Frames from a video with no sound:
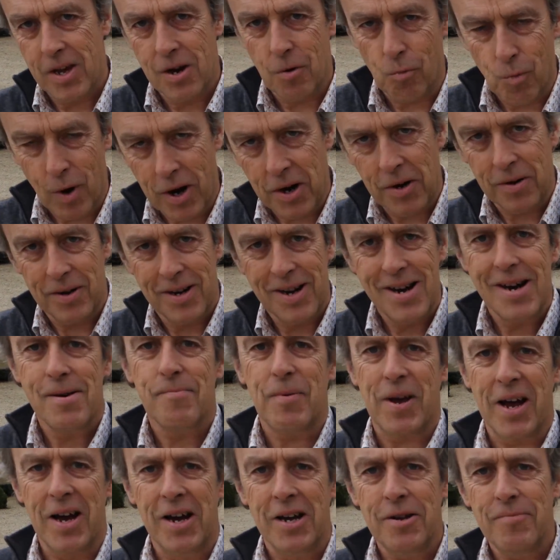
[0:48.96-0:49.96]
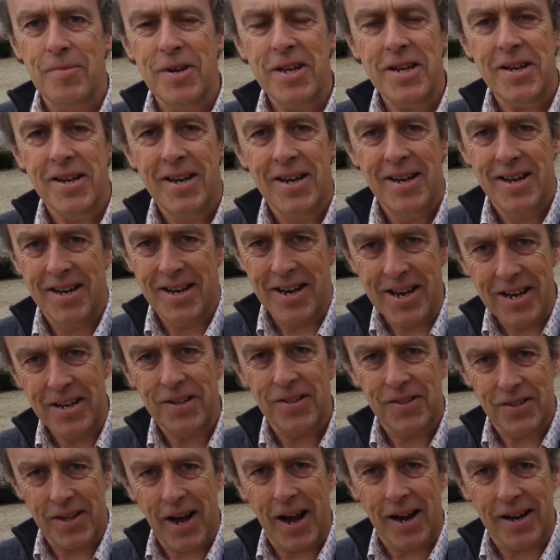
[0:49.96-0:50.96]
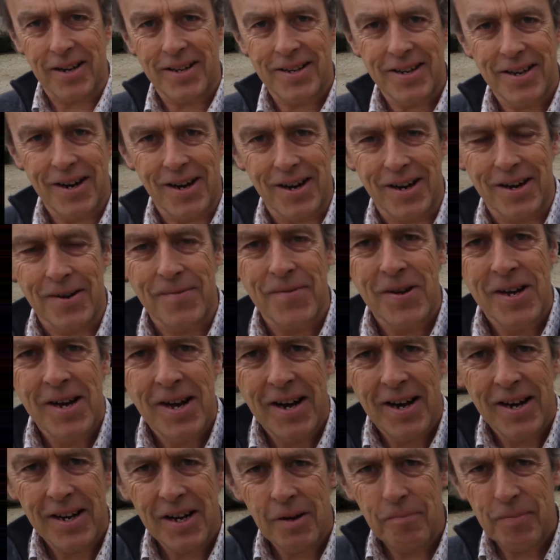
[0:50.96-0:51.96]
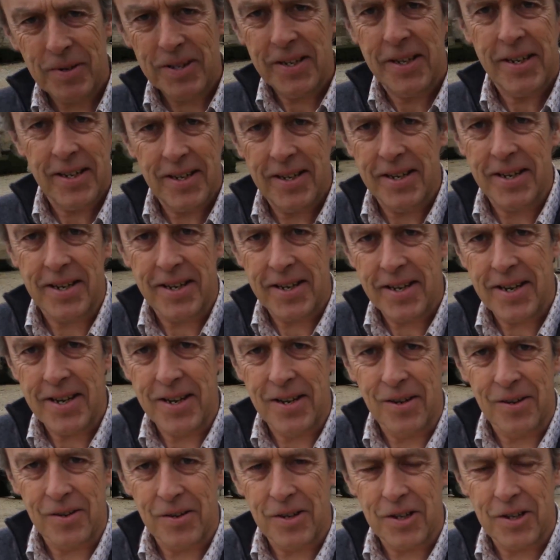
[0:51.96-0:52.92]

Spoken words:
Well, behind me is that car. And I'm particularly keen on